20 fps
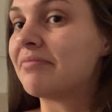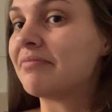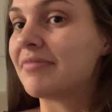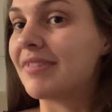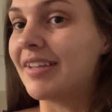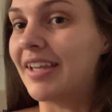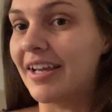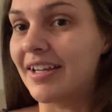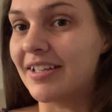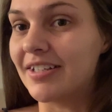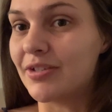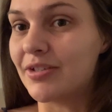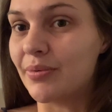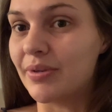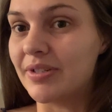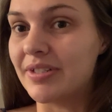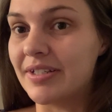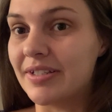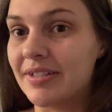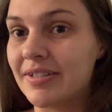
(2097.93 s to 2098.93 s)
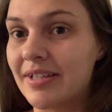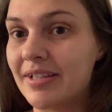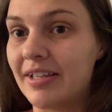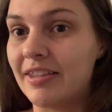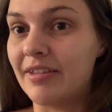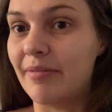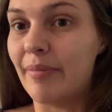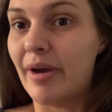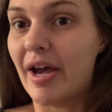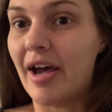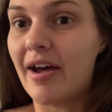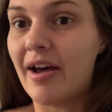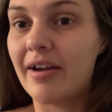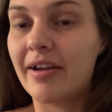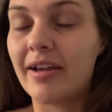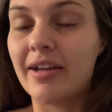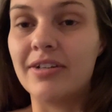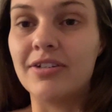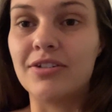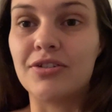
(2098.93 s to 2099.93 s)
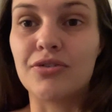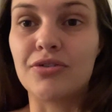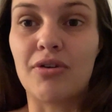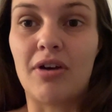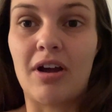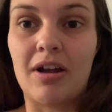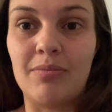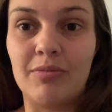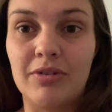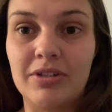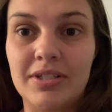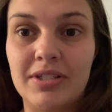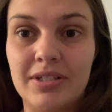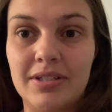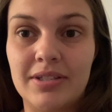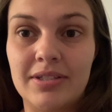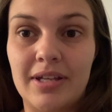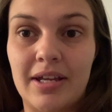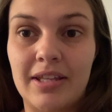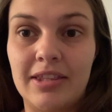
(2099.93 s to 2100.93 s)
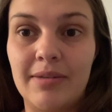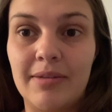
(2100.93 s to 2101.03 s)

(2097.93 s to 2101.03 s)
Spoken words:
guess what's inside the bag and describe what's inside the